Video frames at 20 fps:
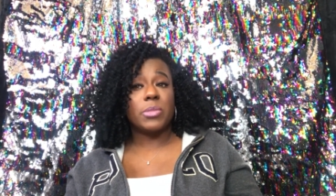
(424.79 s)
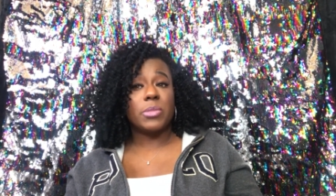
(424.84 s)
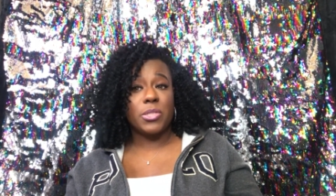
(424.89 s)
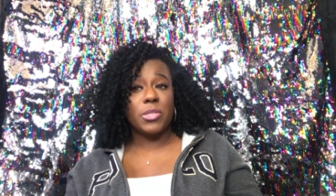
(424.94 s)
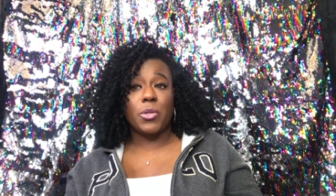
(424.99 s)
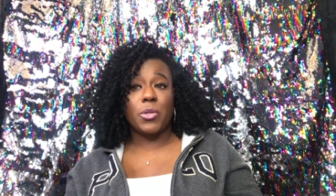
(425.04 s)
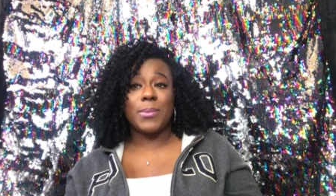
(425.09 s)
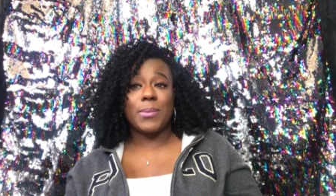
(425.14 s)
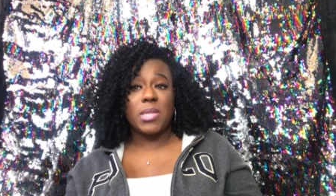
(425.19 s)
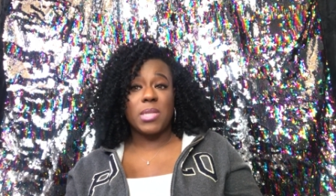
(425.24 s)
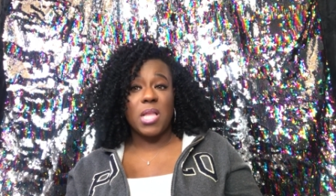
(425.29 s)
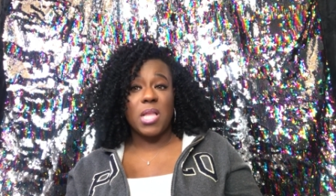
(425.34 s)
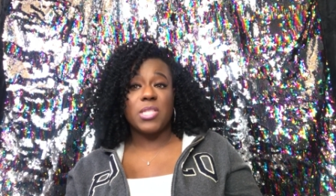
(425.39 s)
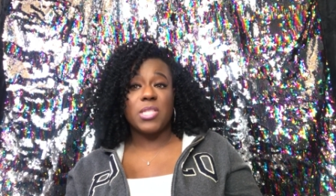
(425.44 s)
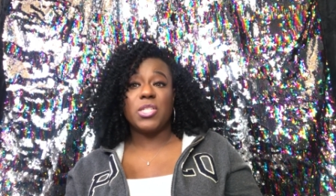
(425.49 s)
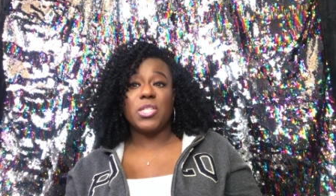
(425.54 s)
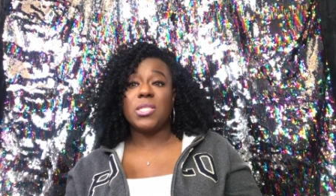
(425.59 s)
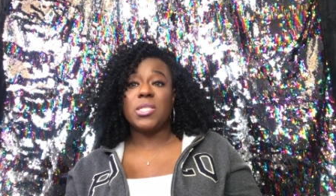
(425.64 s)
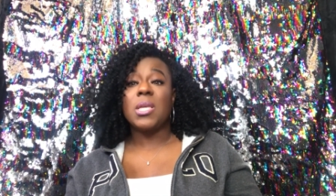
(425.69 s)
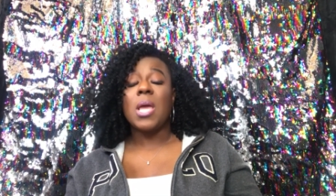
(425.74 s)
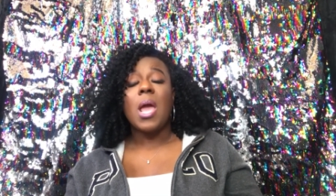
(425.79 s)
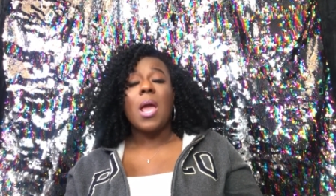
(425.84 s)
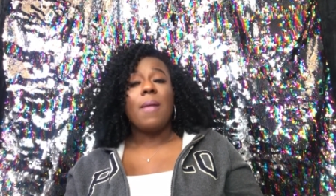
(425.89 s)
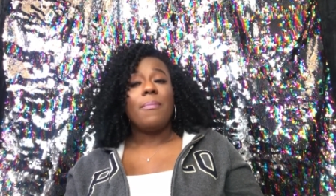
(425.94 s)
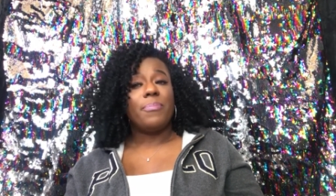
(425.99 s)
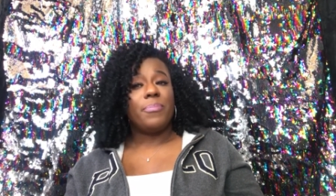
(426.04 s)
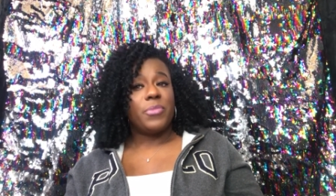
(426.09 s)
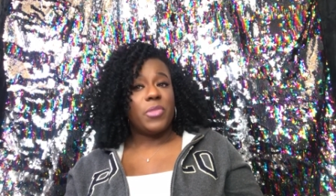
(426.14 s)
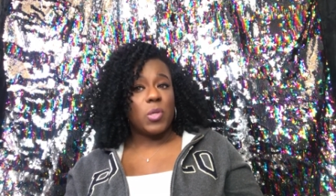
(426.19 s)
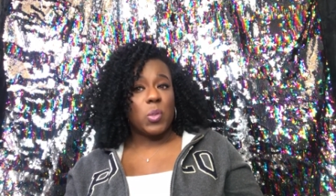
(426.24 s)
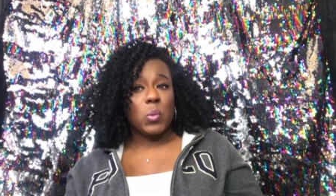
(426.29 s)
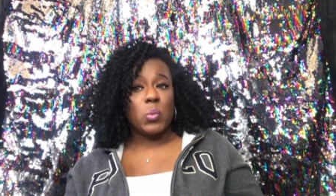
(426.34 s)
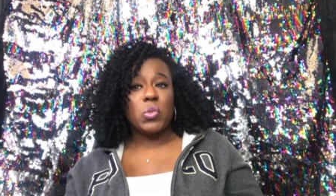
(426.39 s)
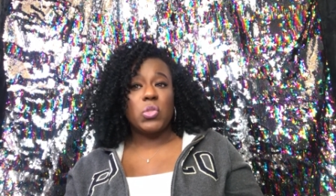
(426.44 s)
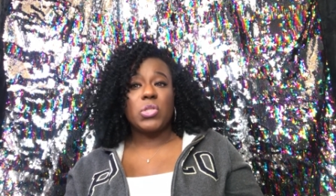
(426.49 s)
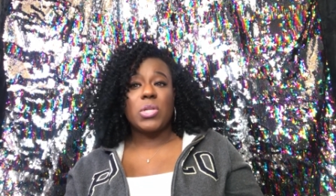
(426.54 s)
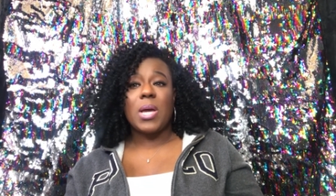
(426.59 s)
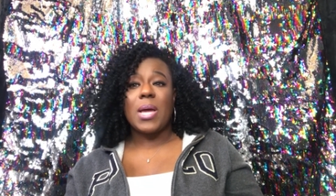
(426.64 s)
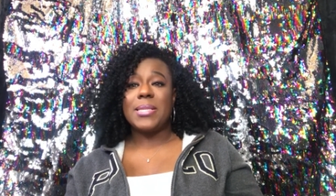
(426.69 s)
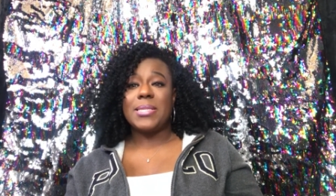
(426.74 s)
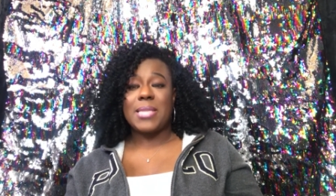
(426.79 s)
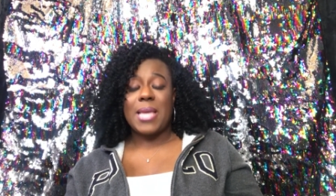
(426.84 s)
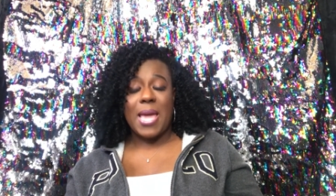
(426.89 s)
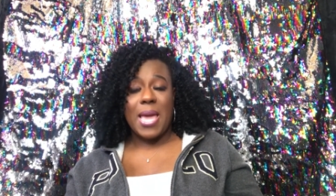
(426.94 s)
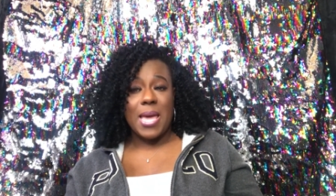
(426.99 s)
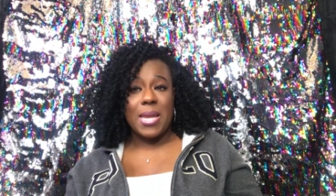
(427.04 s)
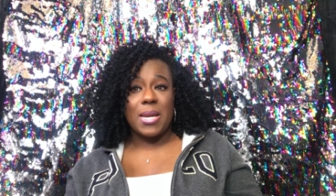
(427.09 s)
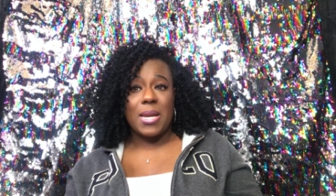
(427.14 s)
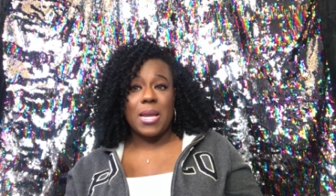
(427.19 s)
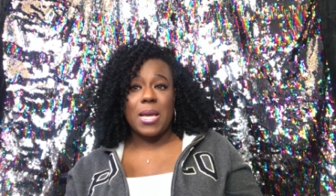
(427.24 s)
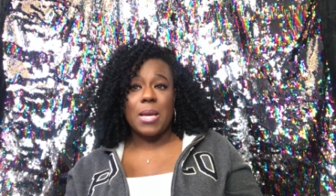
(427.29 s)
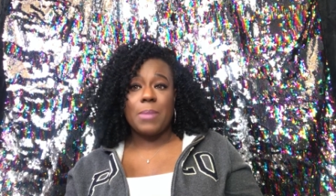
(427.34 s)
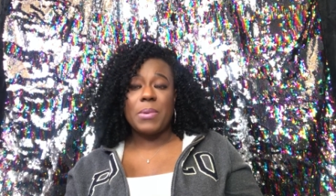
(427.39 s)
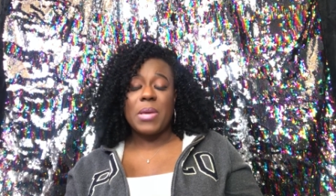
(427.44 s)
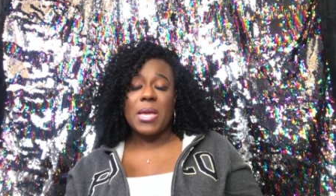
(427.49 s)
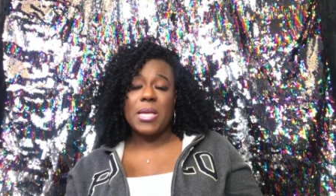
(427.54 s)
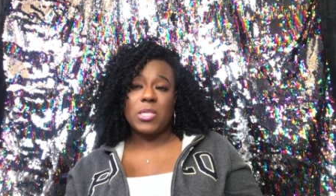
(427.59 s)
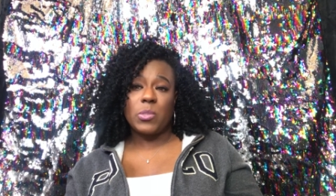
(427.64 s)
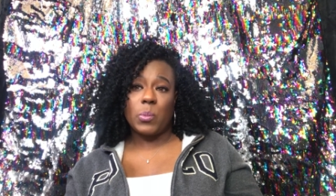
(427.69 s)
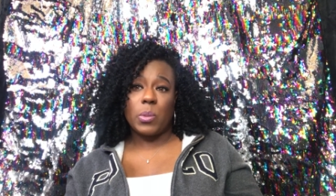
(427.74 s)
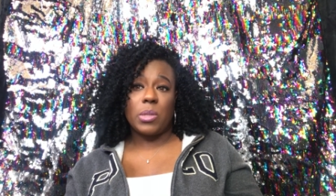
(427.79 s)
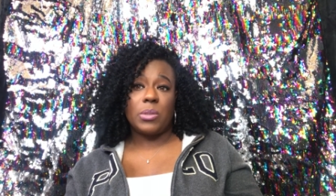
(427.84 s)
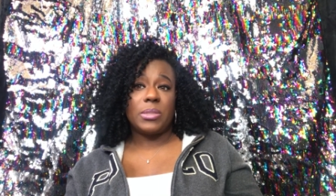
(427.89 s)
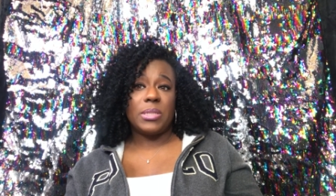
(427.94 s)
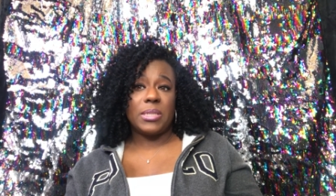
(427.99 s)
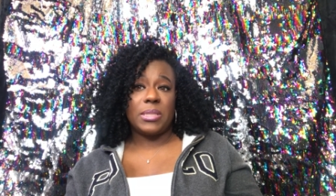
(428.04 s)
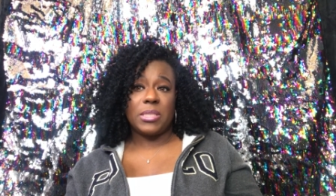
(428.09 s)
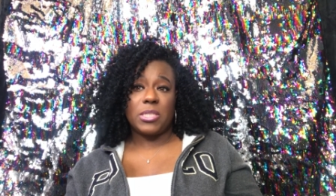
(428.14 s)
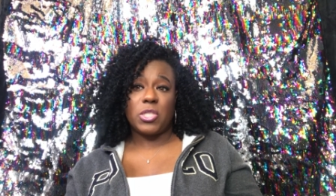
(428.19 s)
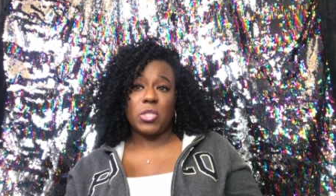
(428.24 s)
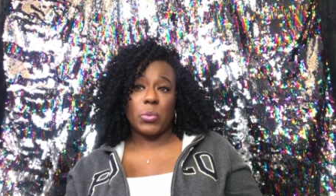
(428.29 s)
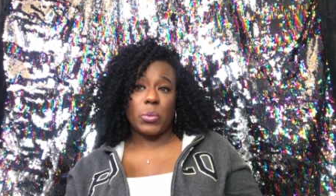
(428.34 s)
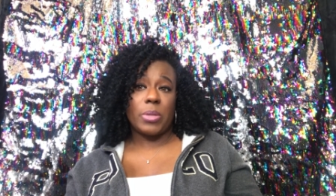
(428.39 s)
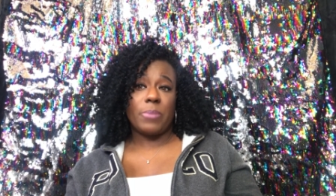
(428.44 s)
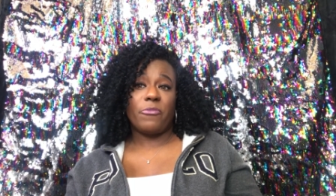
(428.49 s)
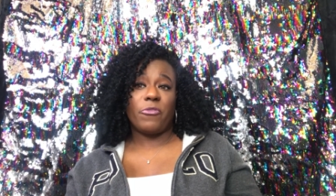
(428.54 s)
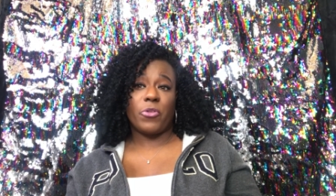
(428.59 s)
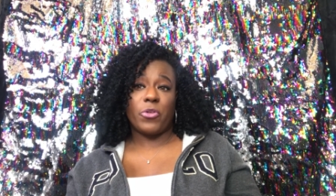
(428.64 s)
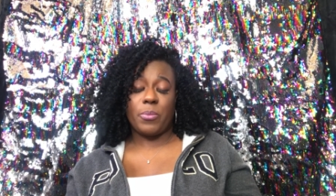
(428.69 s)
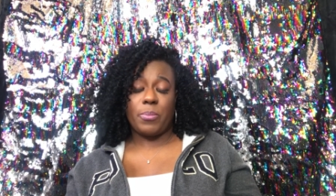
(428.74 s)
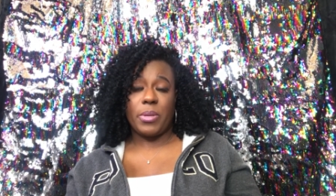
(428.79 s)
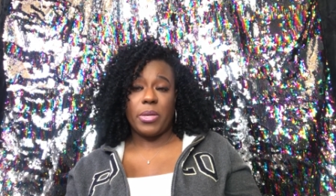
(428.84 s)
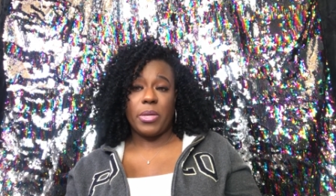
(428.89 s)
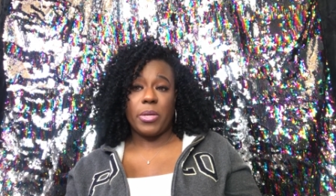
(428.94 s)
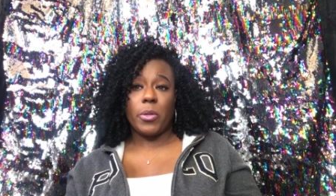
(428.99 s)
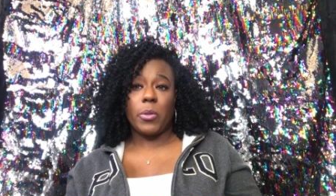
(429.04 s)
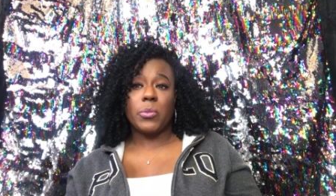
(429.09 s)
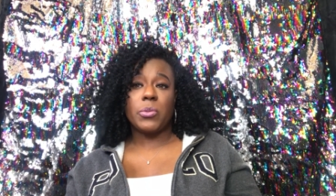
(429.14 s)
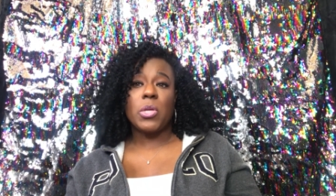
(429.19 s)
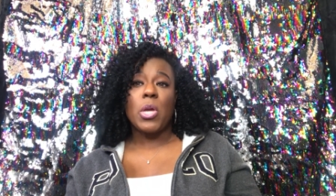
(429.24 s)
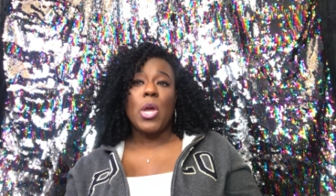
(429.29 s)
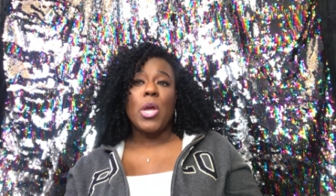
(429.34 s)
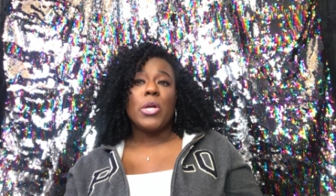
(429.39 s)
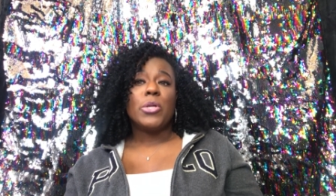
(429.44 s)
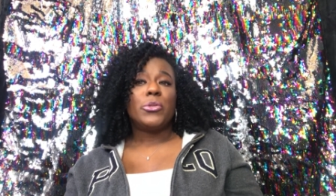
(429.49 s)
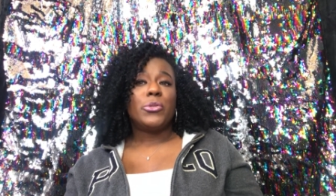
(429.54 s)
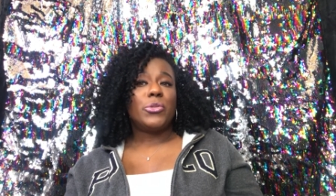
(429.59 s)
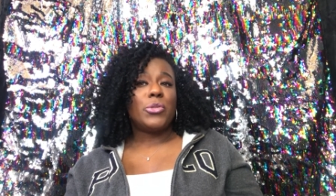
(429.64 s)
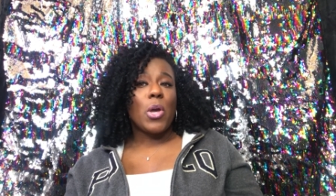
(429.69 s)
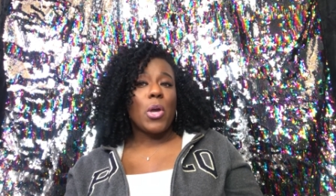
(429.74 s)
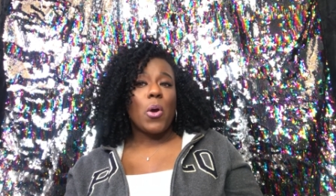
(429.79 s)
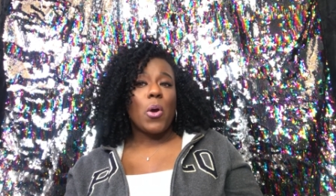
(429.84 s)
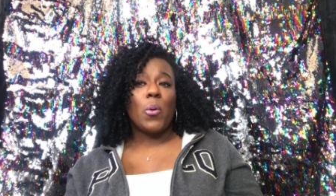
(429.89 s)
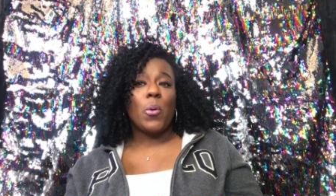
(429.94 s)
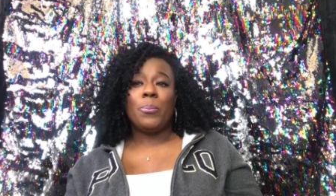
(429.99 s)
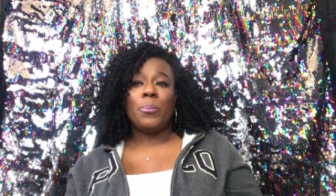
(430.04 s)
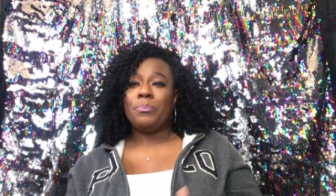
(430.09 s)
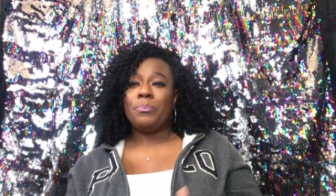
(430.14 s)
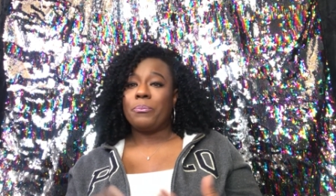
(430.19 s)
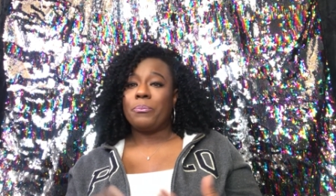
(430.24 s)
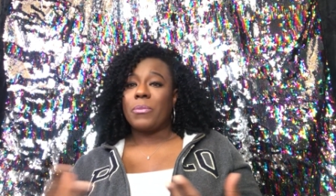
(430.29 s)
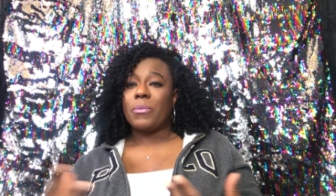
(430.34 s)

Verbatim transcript: it was a dermatologist, those shots added up, as well did the script for the pills. So